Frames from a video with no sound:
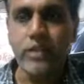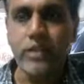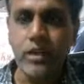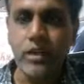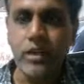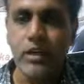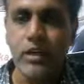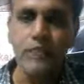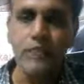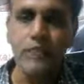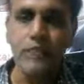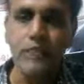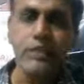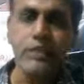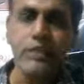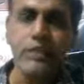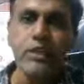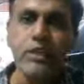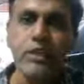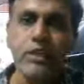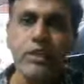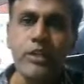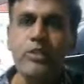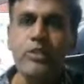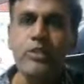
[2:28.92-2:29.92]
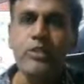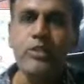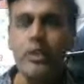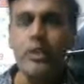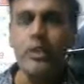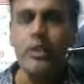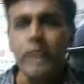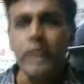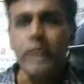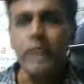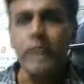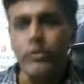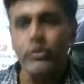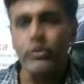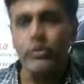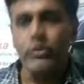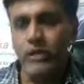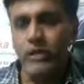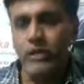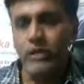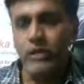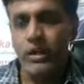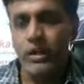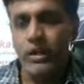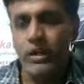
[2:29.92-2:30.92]
um, early to uh, mid of
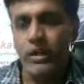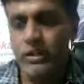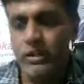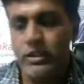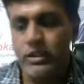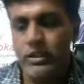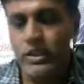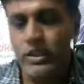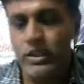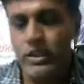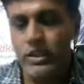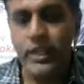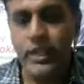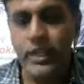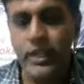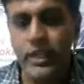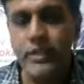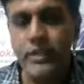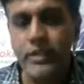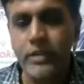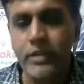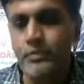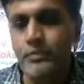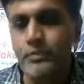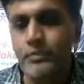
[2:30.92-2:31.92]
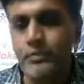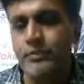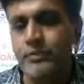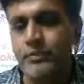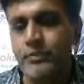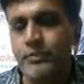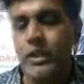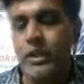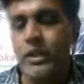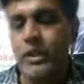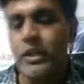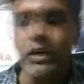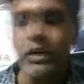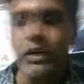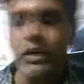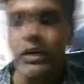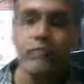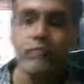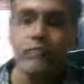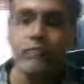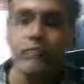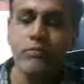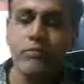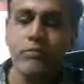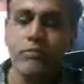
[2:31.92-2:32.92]
uh, this decade?
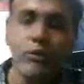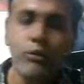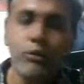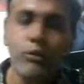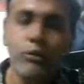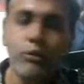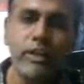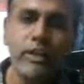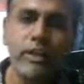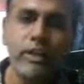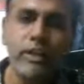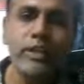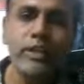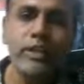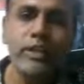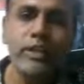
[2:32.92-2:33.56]
Um, before we get